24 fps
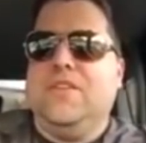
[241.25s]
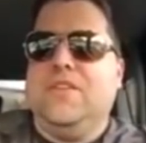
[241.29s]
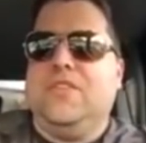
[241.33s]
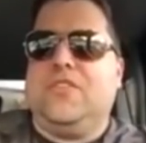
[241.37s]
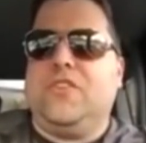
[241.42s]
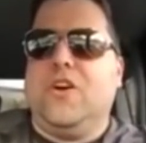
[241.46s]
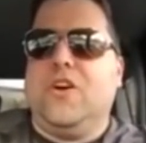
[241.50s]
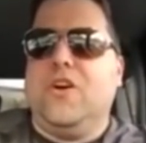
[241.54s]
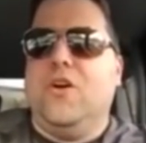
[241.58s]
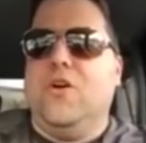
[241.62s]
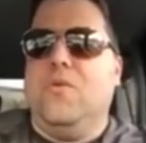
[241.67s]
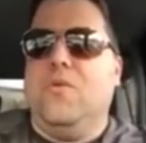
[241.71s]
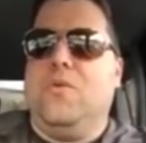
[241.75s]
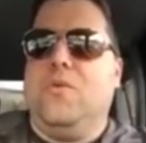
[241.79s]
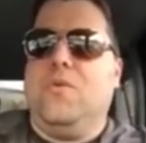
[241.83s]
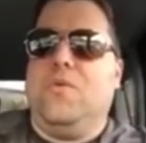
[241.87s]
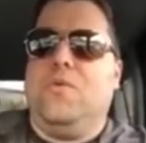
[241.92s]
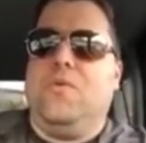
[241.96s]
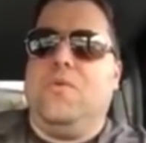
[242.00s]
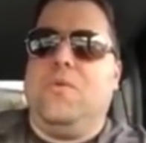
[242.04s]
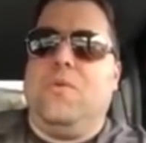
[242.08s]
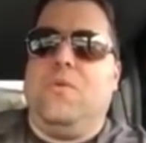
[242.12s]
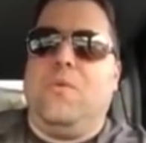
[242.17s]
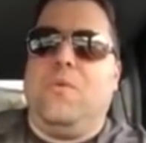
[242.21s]
So
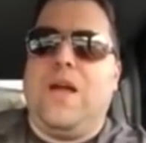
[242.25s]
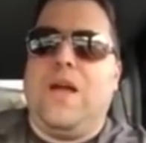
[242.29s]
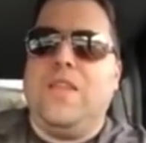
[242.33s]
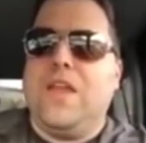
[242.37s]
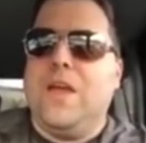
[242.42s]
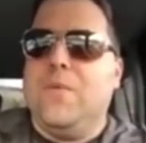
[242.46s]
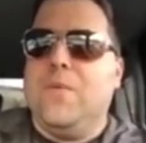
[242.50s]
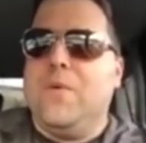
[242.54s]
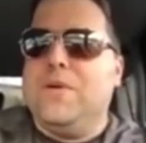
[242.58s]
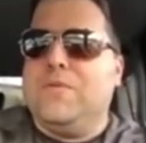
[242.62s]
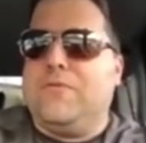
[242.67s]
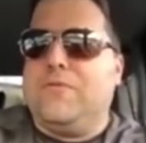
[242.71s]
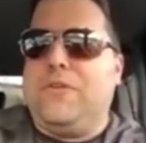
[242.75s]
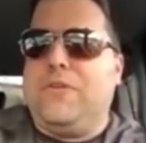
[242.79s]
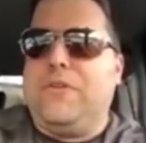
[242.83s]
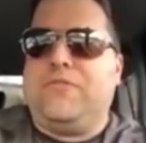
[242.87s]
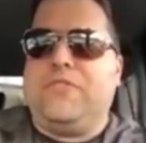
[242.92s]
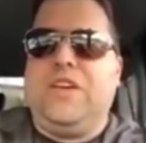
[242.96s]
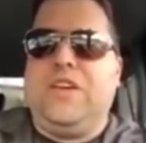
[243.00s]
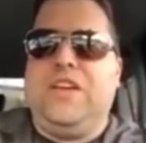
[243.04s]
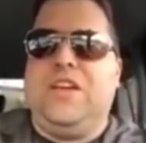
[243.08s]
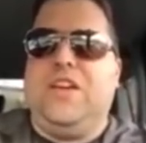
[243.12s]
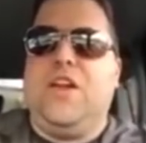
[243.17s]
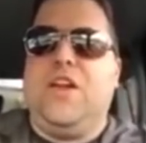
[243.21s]
while they went
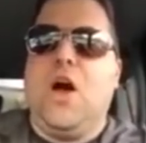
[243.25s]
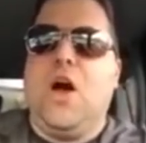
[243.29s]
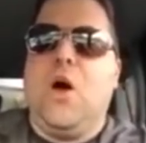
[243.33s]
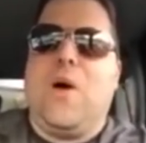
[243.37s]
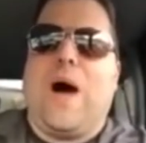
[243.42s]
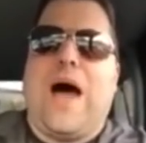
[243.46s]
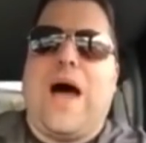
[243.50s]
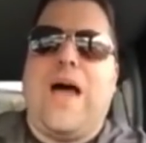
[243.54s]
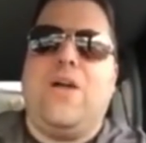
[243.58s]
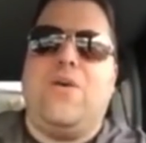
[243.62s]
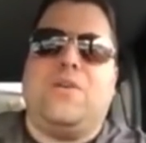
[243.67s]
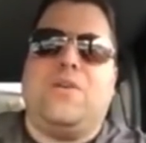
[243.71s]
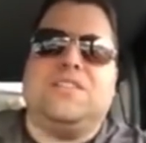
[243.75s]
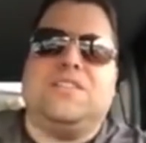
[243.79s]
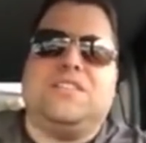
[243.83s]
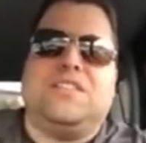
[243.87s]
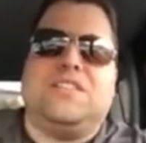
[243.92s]
15-0, I don't